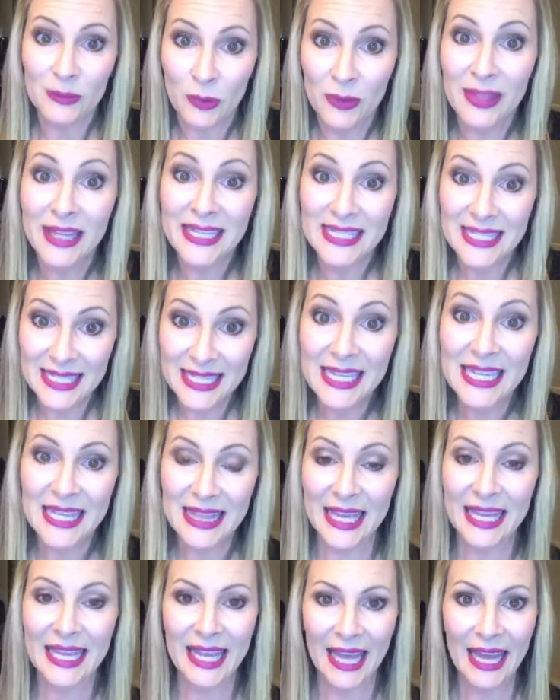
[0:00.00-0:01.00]
When they see it,
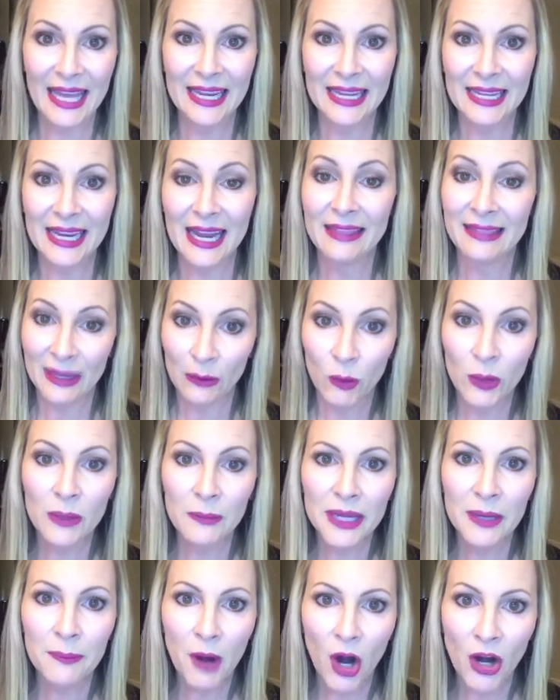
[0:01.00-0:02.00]
they get it, and they want to
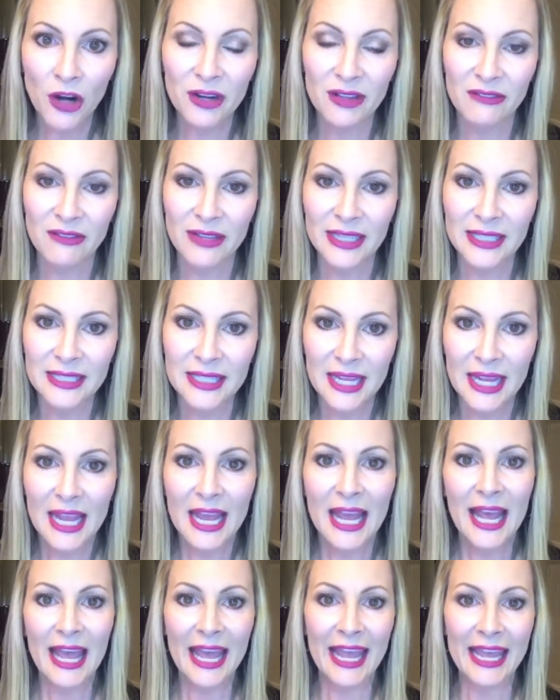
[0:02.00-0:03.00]
be a part of it.
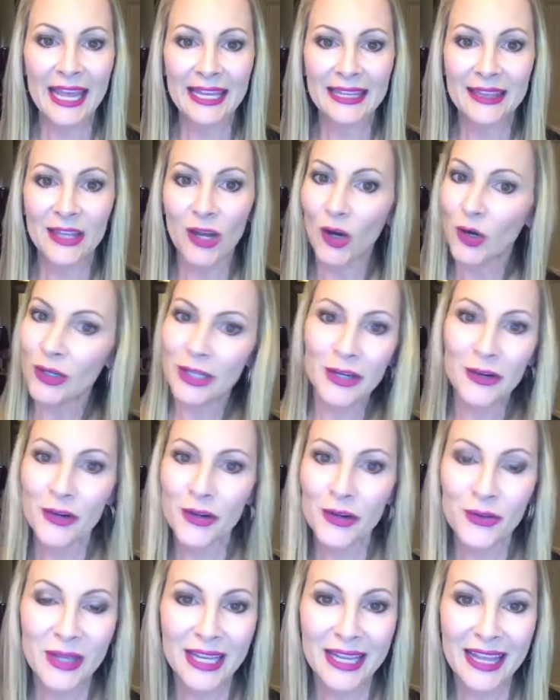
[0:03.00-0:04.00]
And the earlier
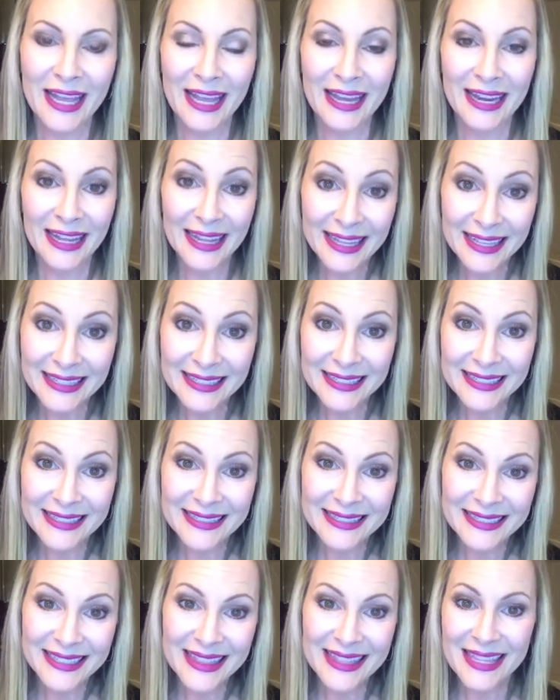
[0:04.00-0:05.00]
you can get in,
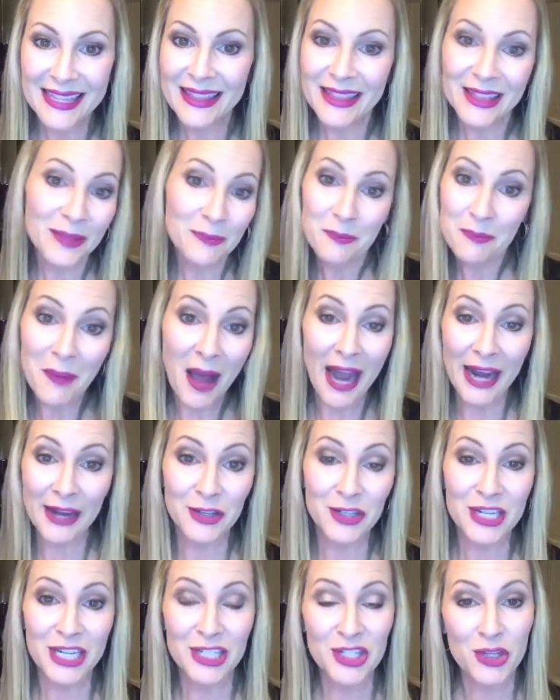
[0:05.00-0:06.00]
then the higher
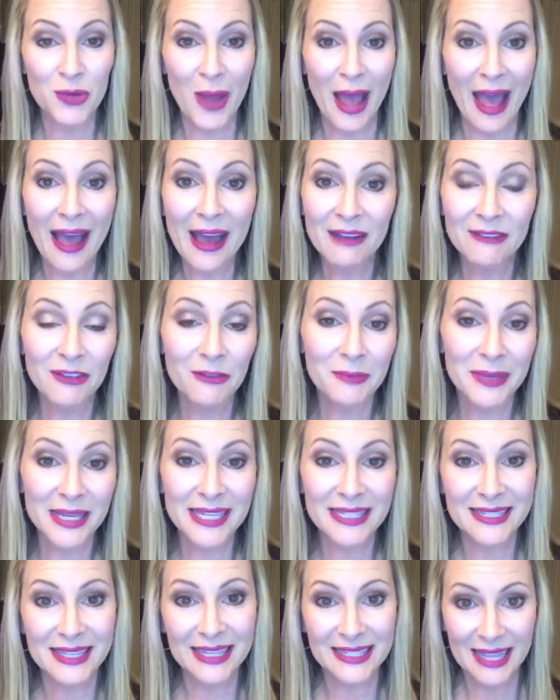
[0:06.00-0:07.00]
chance you have of
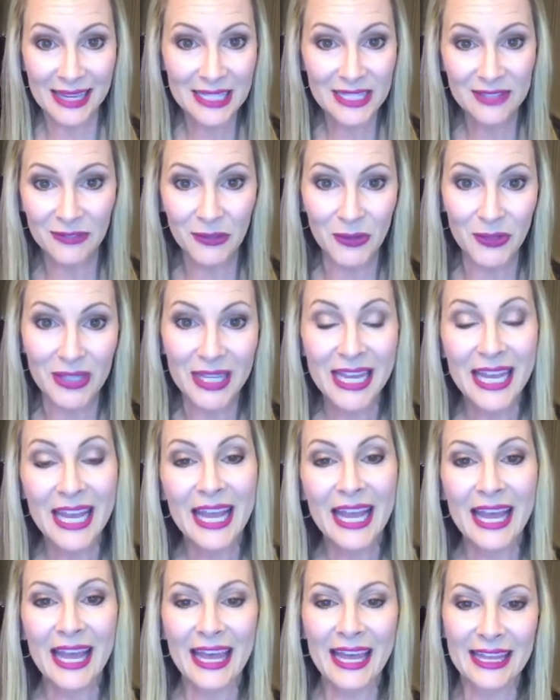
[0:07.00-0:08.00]
being successful.
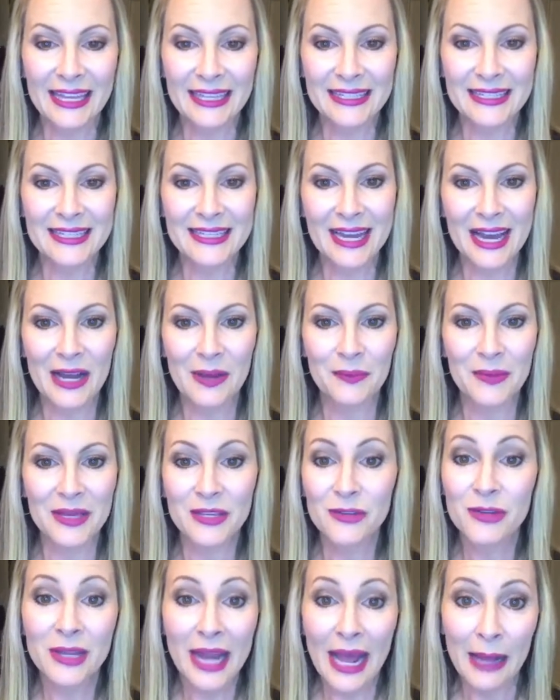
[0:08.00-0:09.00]
And
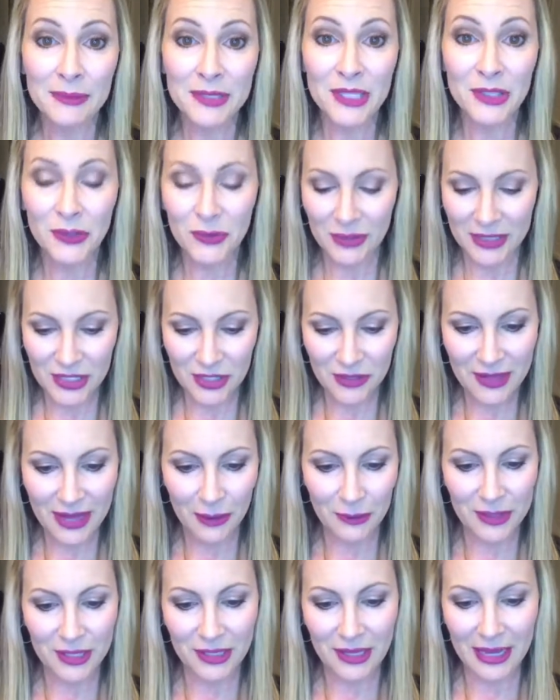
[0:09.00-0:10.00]
you can absolutely do that
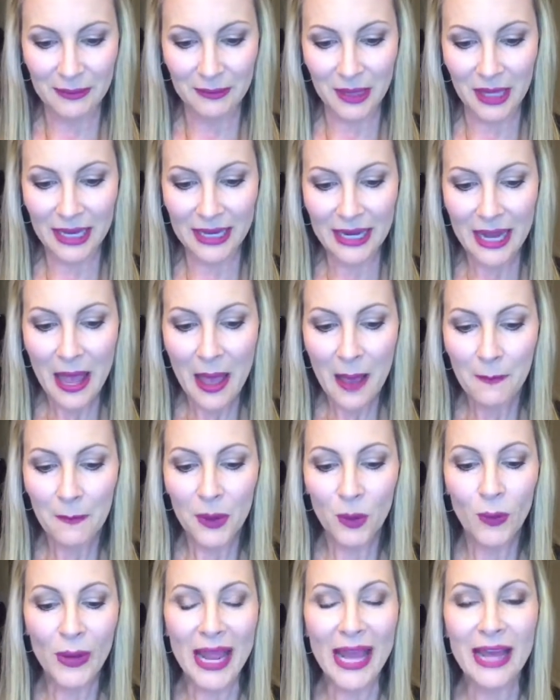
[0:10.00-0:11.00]
with LimeLight.
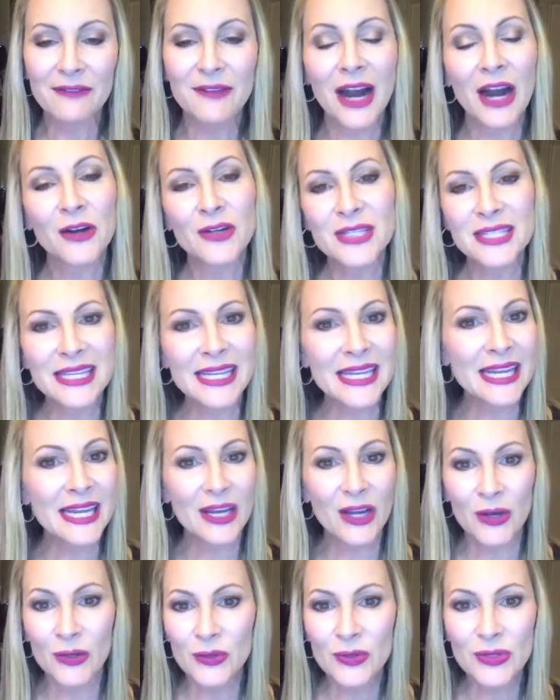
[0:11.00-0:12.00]
But we have our
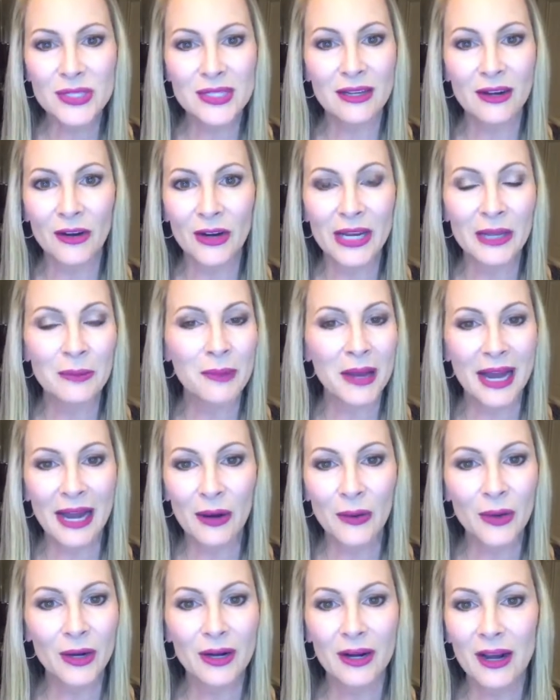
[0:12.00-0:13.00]
CEOs
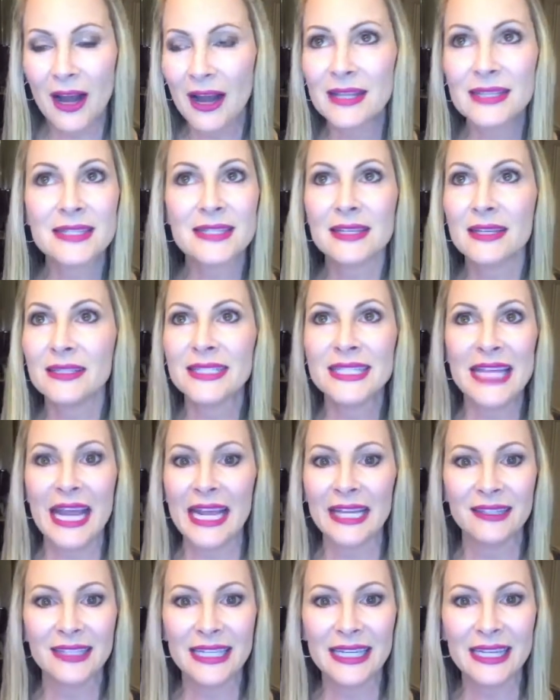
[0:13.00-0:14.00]
empower us
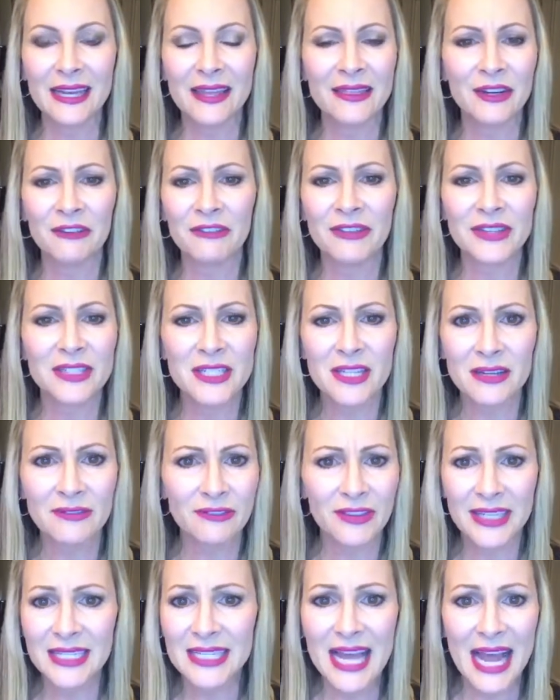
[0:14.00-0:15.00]
daily. They're
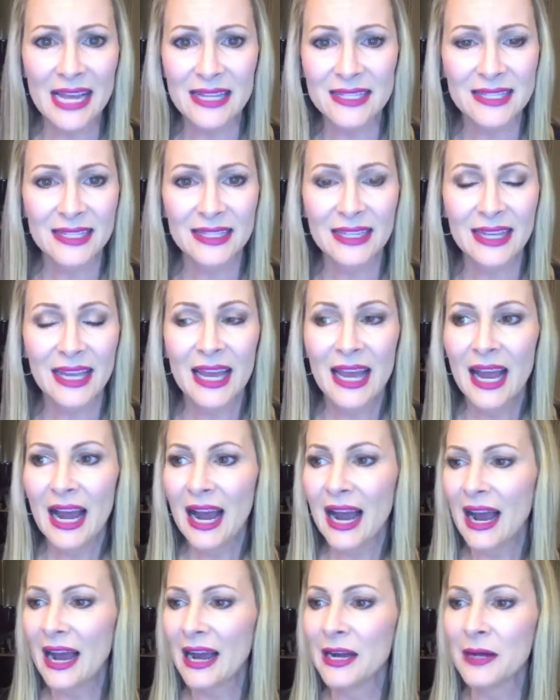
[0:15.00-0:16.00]
fantastic.
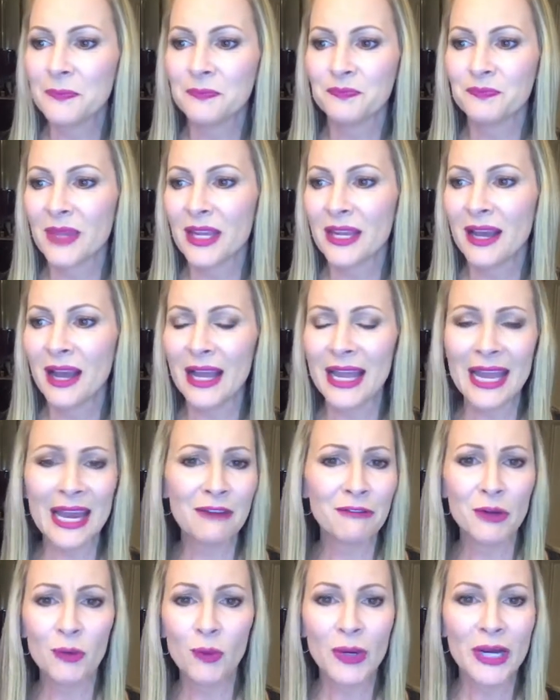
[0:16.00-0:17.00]

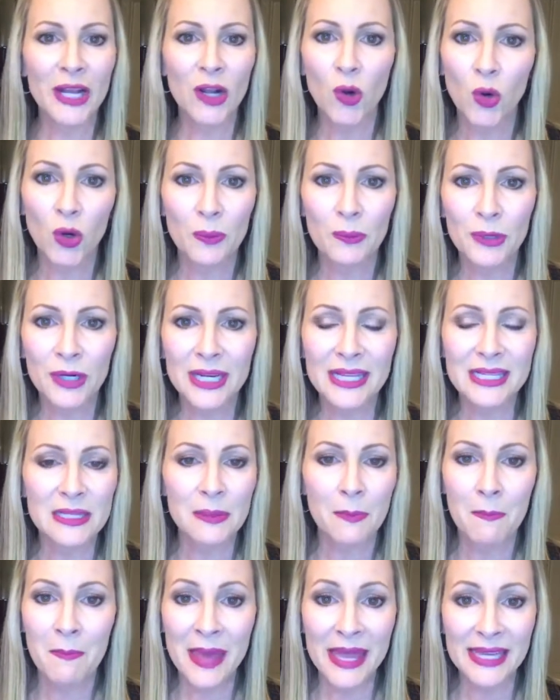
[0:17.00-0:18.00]
Everyone at corporate is
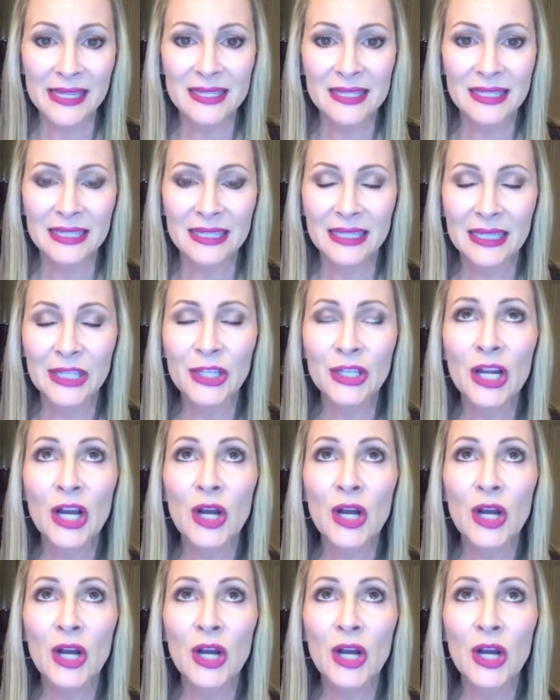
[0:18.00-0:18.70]
amazing.